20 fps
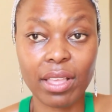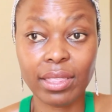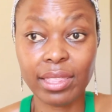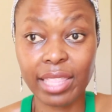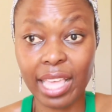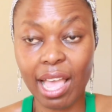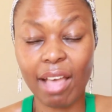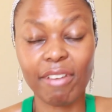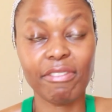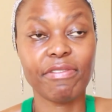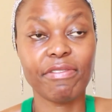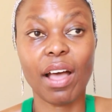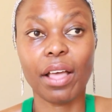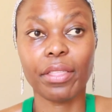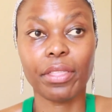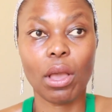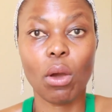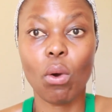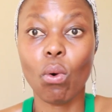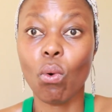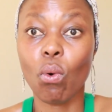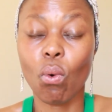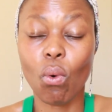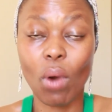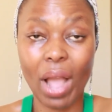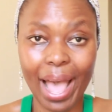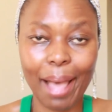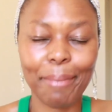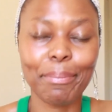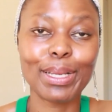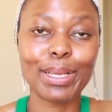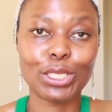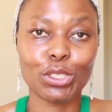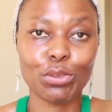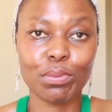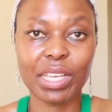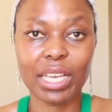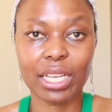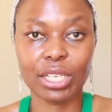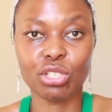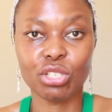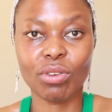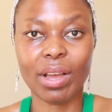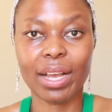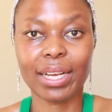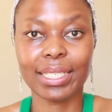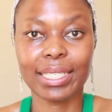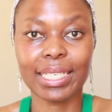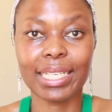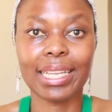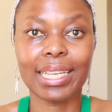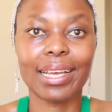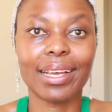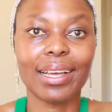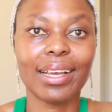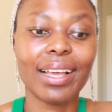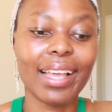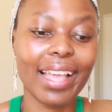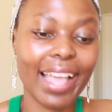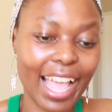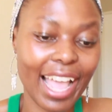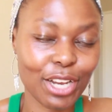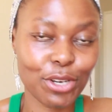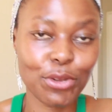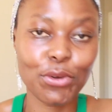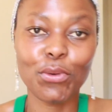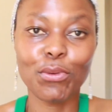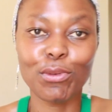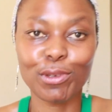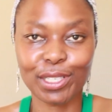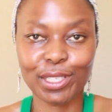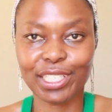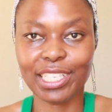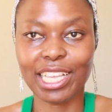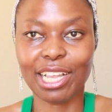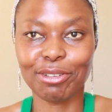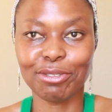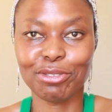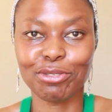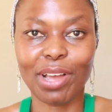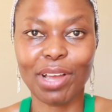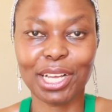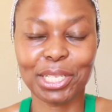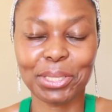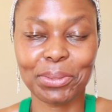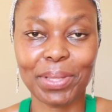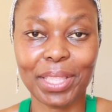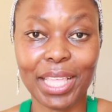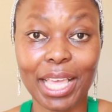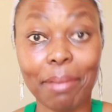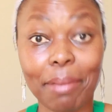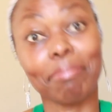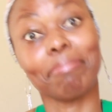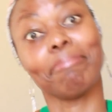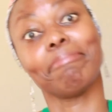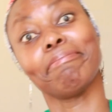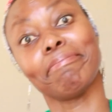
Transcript: their father, who happened to be a drug dealer and who would sell drugs with him.